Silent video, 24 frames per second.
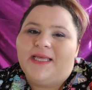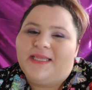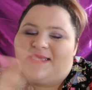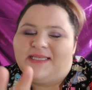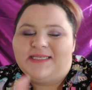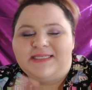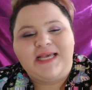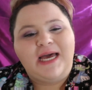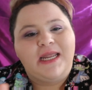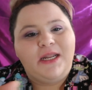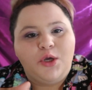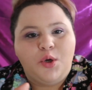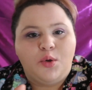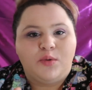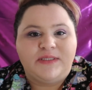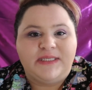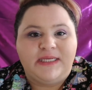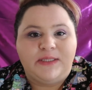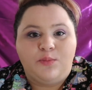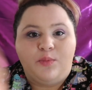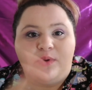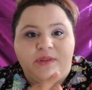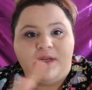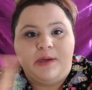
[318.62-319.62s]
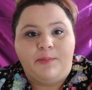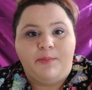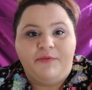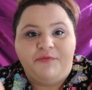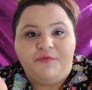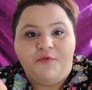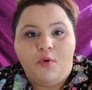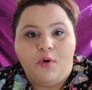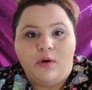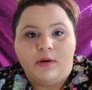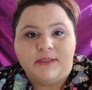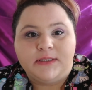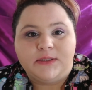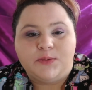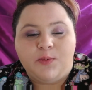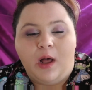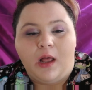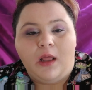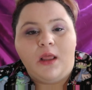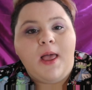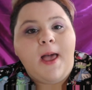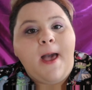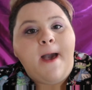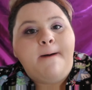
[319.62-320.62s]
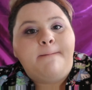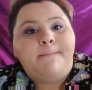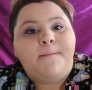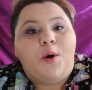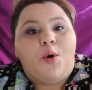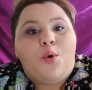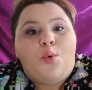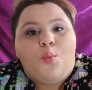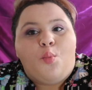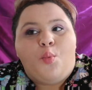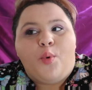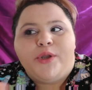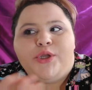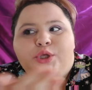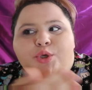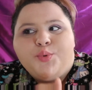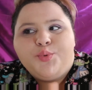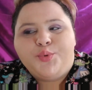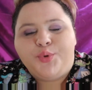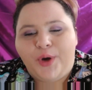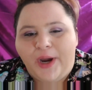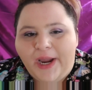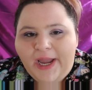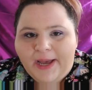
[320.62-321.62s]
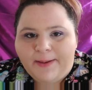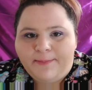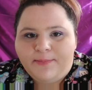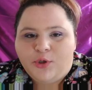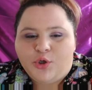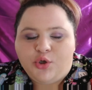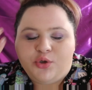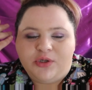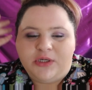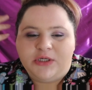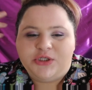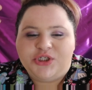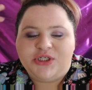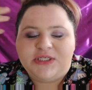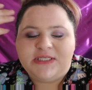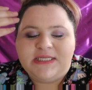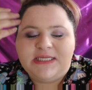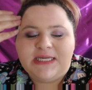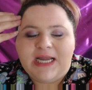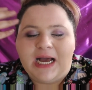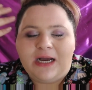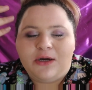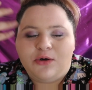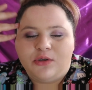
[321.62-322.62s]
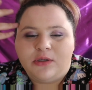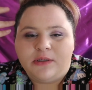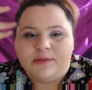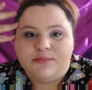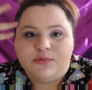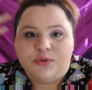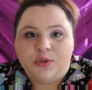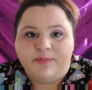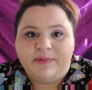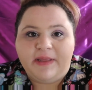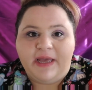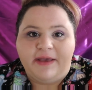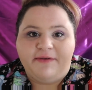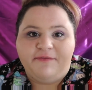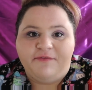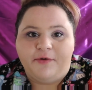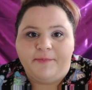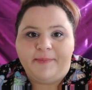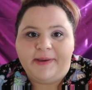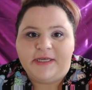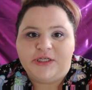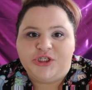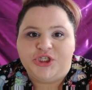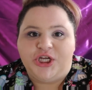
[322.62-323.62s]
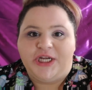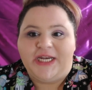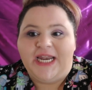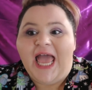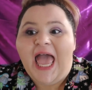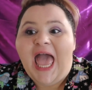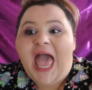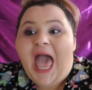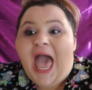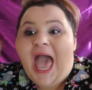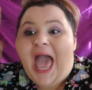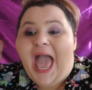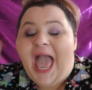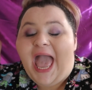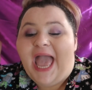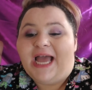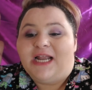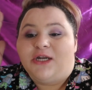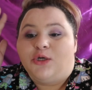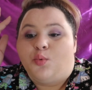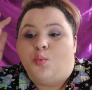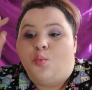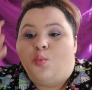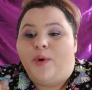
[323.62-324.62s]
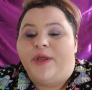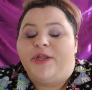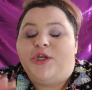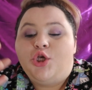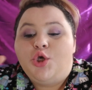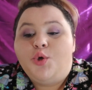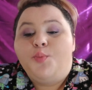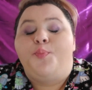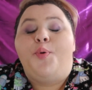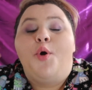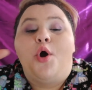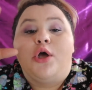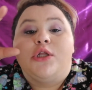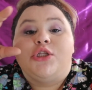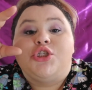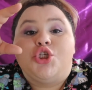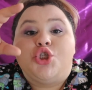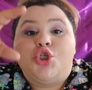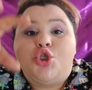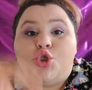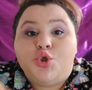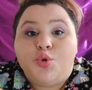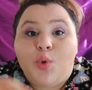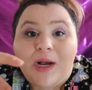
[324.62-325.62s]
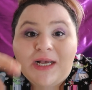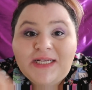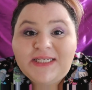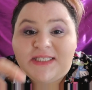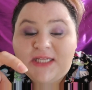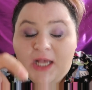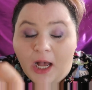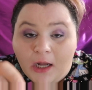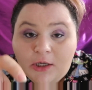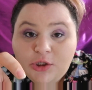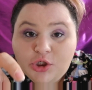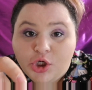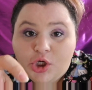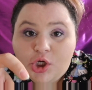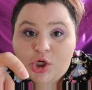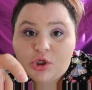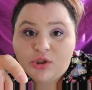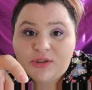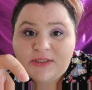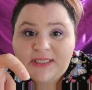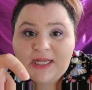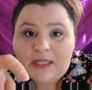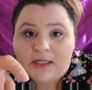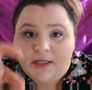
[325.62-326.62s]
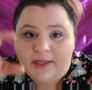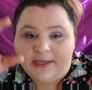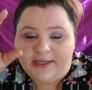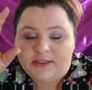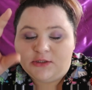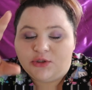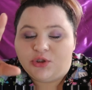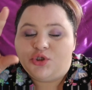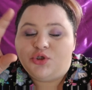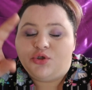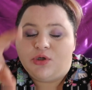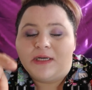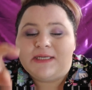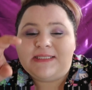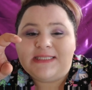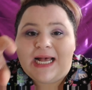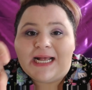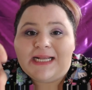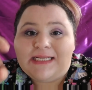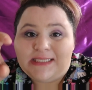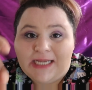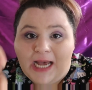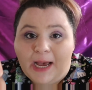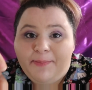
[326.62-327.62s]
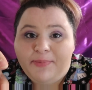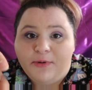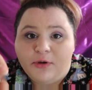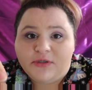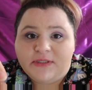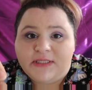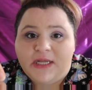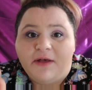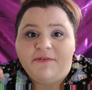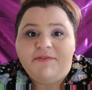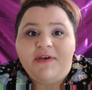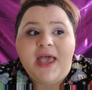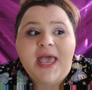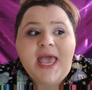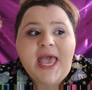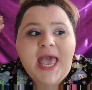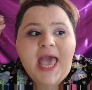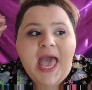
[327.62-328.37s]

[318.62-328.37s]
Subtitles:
this kind of goes in with number 4 as well, but when you cram, you're just not going to absorb that information. And when you put stress under yourself, like stress on top of yourself,